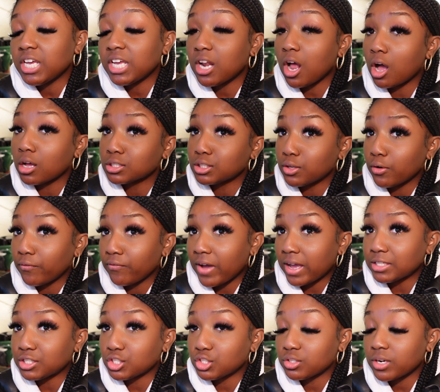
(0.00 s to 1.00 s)
It also
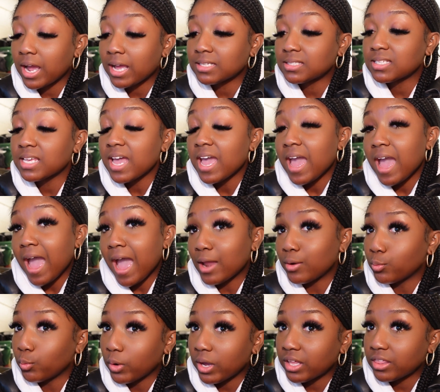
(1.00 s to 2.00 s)
fights stress,
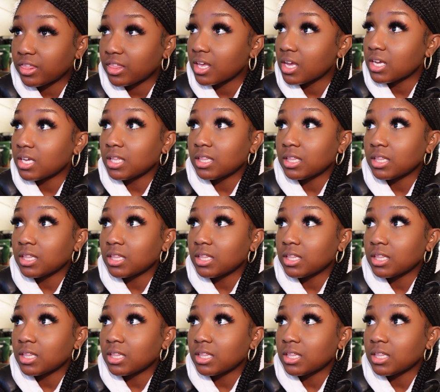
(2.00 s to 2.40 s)
and with